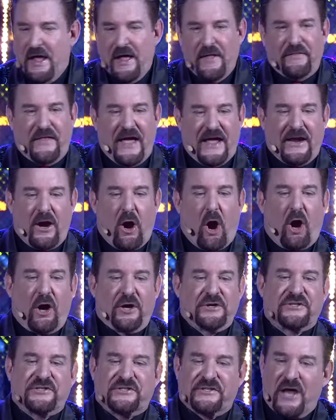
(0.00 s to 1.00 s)
They are
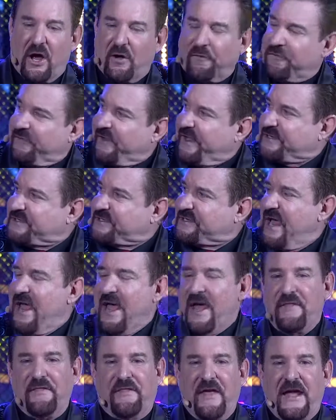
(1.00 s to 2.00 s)
selfless.
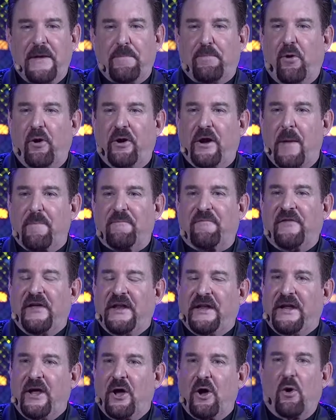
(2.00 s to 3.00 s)
They put up
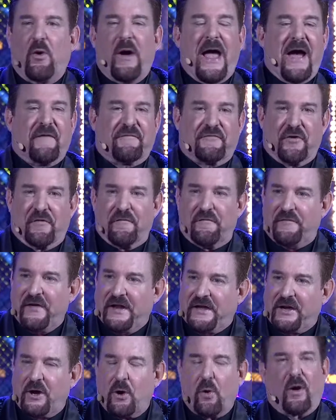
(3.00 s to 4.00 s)
video after
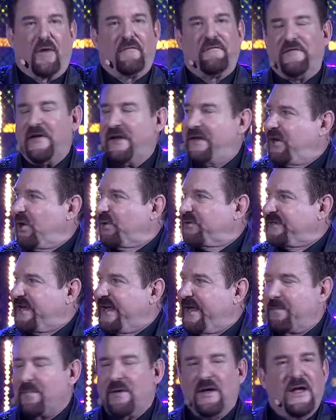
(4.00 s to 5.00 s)
video. Our video
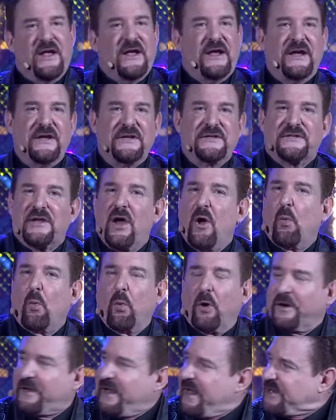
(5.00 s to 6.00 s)
team is
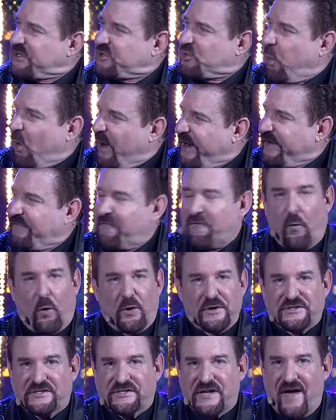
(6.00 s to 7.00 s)
working
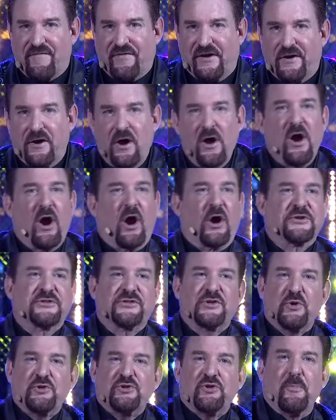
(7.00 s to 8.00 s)
24/7. Our
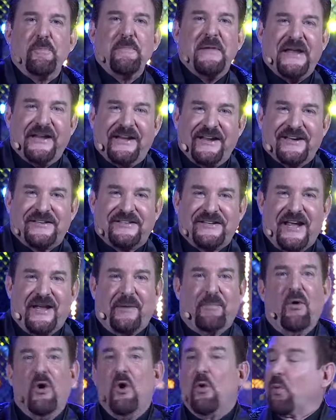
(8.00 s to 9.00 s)
social media team
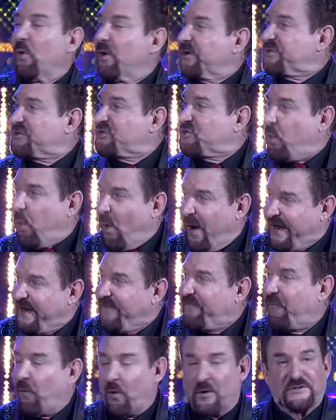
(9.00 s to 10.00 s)
works
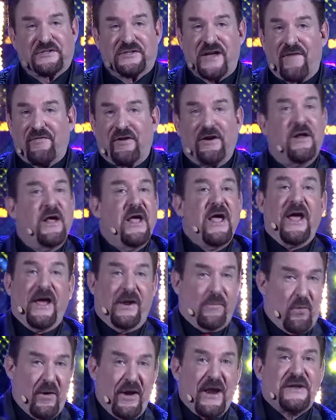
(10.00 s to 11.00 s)
24/7.
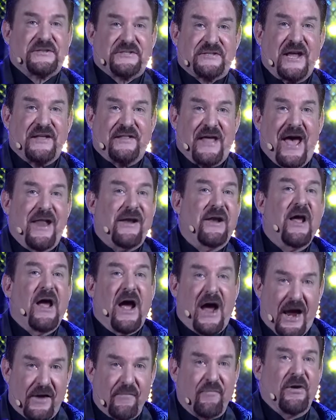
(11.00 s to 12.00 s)
And when I say that,
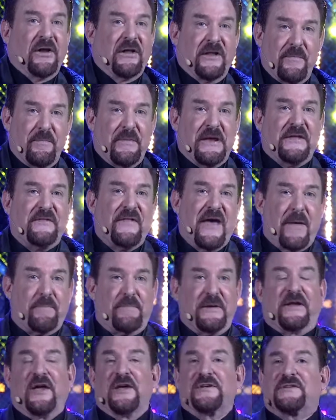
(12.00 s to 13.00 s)
I really mean that
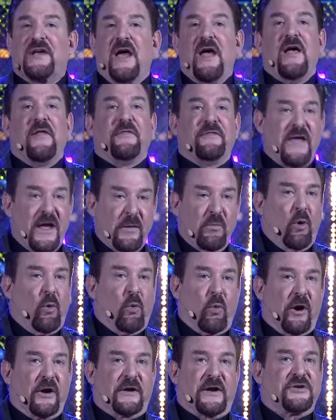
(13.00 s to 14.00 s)
because they will
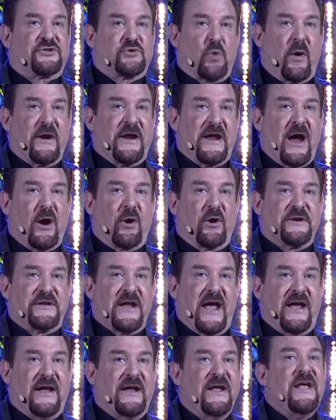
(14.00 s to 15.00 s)
work a 20-hour
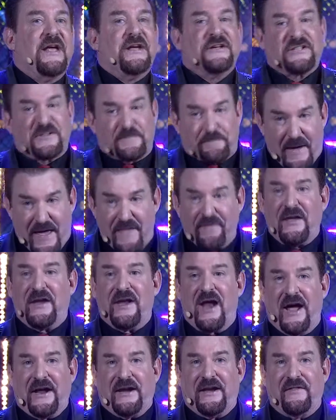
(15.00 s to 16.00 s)
day, spend the
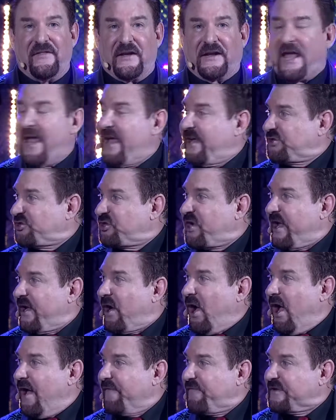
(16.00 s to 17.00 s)
night in the KHK
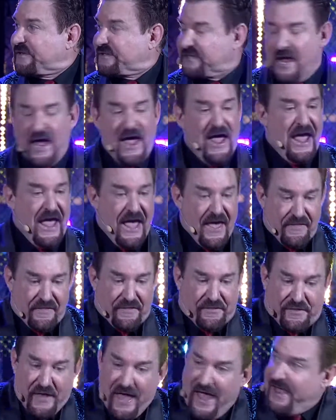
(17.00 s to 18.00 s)
office, and
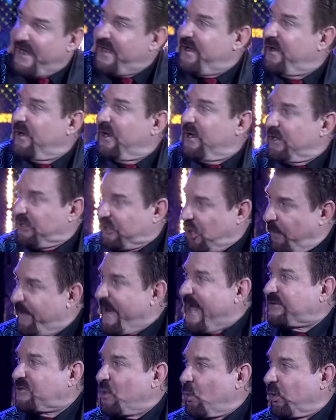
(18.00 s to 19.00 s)
then go
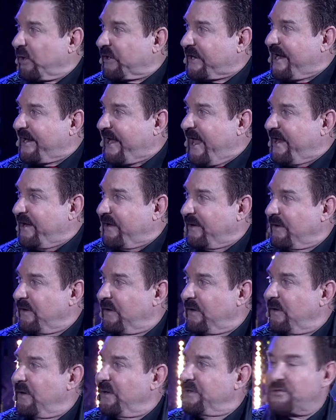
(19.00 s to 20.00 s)
back to work again.
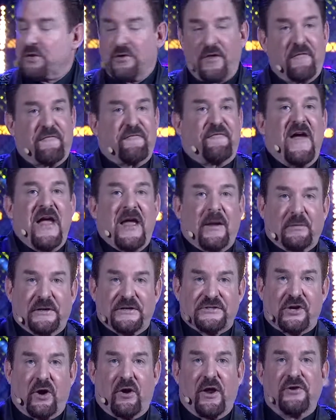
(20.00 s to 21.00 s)
So their
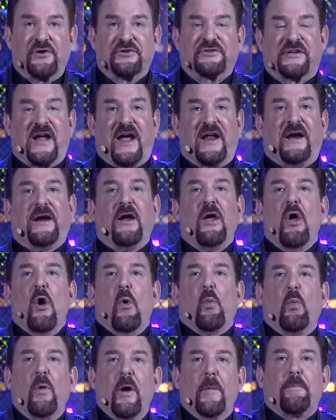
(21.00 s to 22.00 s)
families are understanding.
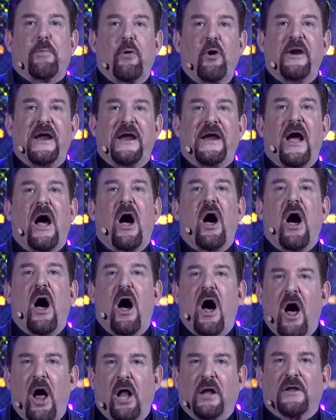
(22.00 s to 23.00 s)
We're putting
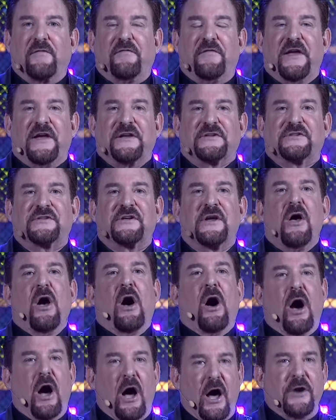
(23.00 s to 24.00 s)
all of this
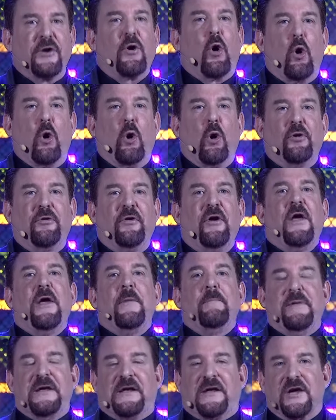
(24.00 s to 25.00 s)
on hold
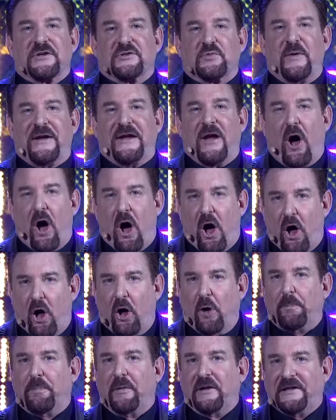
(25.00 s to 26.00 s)
because we
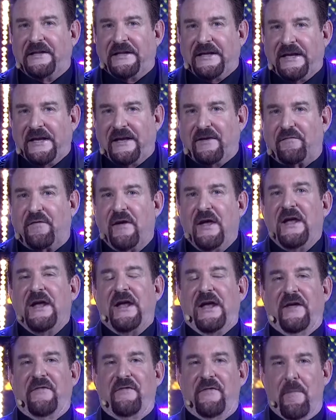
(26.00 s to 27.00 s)
all believe
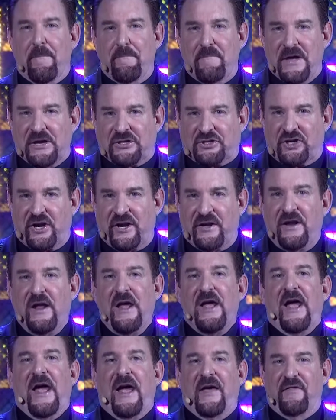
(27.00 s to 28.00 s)
in the mission
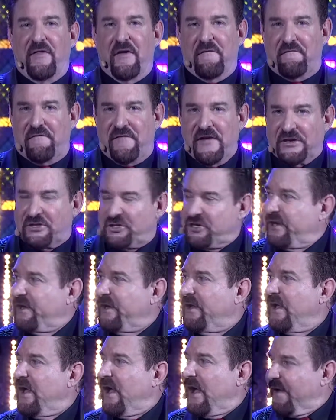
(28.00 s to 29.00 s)
and the vision
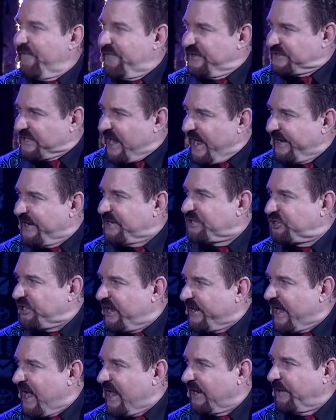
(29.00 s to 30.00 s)
of His Highness
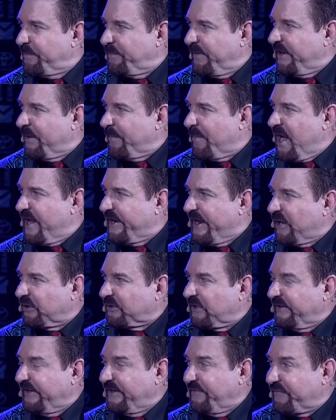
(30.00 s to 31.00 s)
Sheikh Khalid bin Ahmad Al
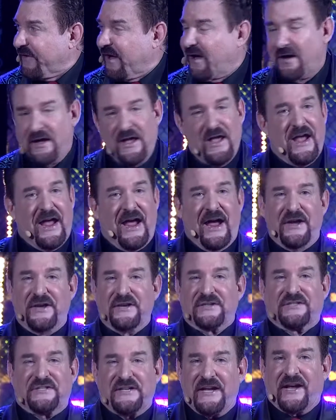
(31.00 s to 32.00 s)
Khalifa. And to
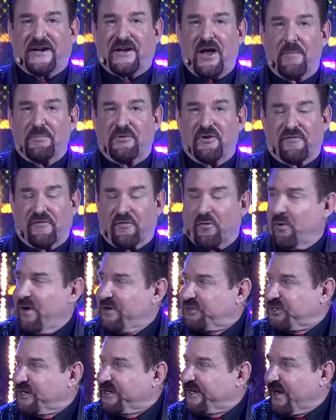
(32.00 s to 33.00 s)
see it come to
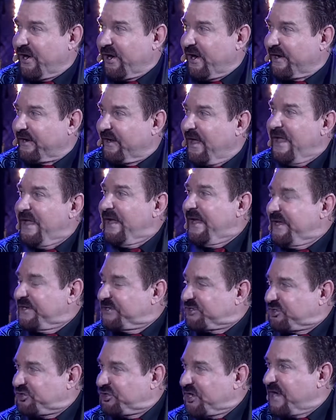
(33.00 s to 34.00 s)
fruition, Kirik,
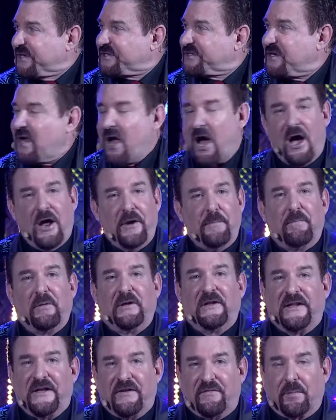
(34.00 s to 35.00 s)
is just
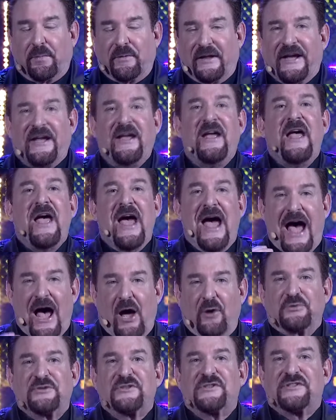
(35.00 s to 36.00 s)
unbelievably
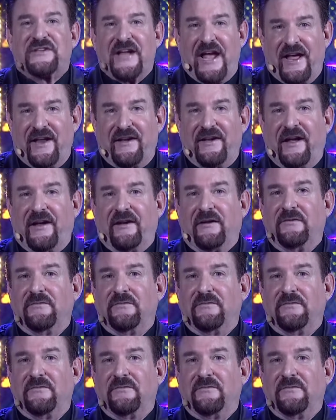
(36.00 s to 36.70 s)
outstanding.